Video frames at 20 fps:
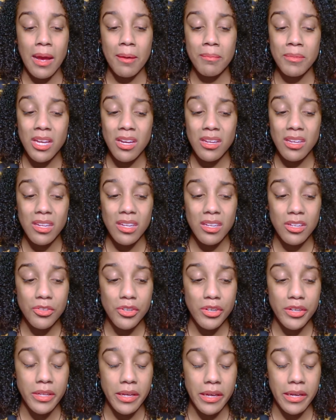I'm not getting
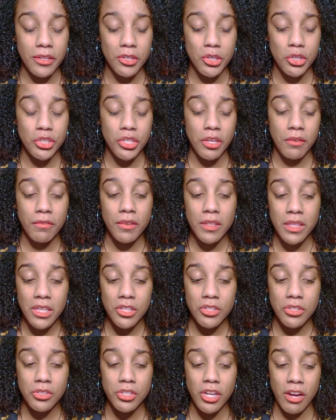good energy. I feel
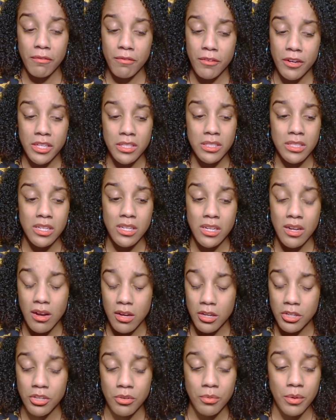like Jeffree is
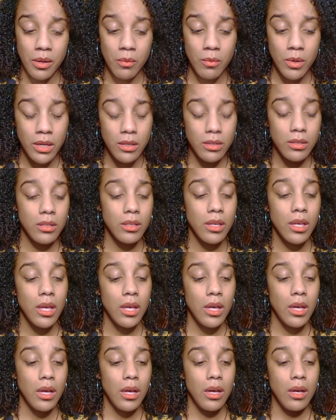not doing well.
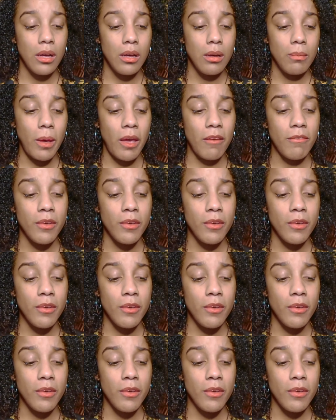Um, I